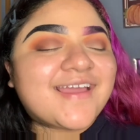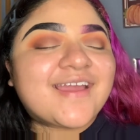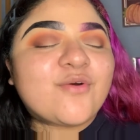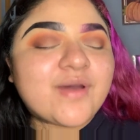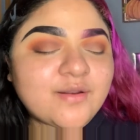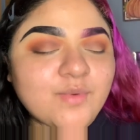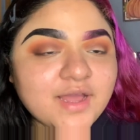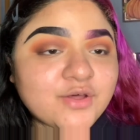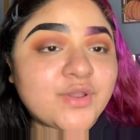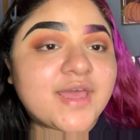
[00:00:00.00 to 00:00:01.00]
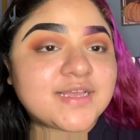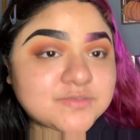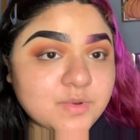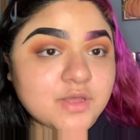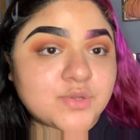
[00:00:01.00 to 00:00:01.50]
Wet n Wild as
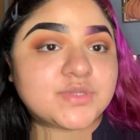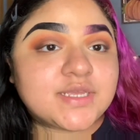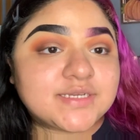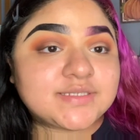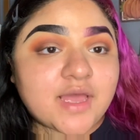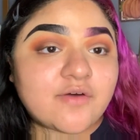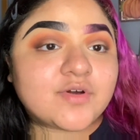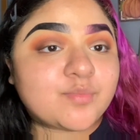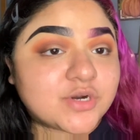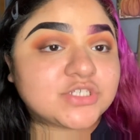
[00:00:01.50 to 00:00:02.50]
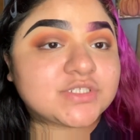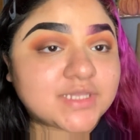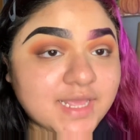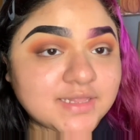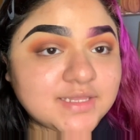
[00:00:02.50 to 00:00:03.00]
well does have a brush
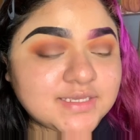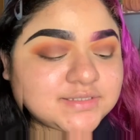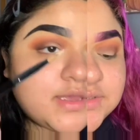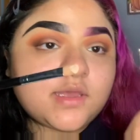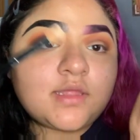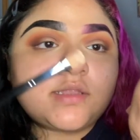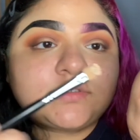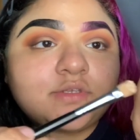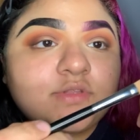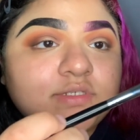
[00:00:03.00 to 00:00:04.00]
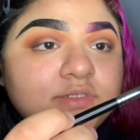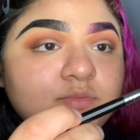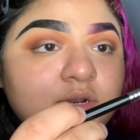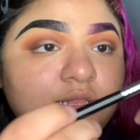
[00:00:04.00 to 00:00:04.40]
like this, and so this is what I